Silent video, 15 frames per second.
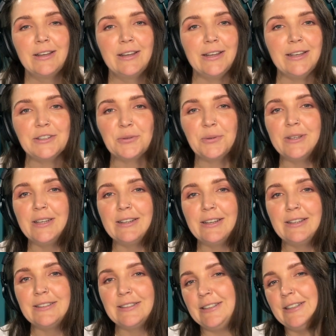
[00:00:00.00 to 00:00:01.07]
In twenty
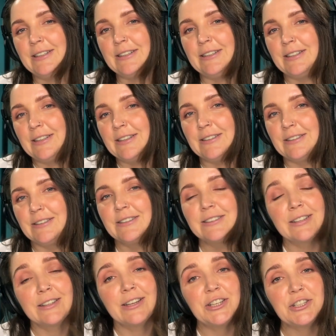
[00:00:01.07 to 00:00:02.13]
nineteen, his
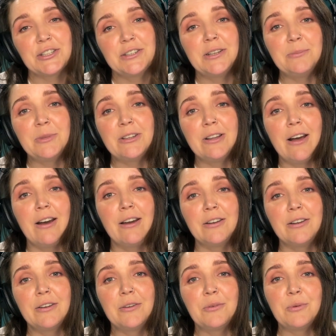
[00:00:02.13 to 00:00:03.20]
installation in Milan
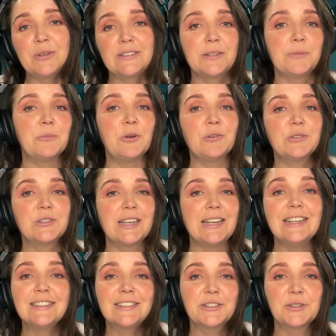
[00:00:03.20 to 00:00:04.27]
was the most
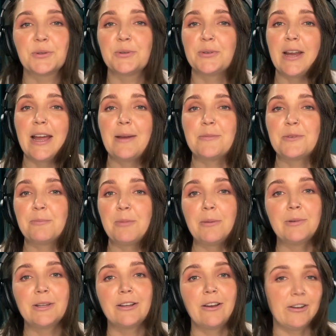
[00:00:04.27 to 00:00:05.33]
Instagrammed
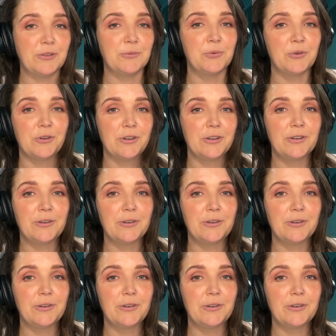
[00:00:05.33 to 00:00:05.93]
public artwork.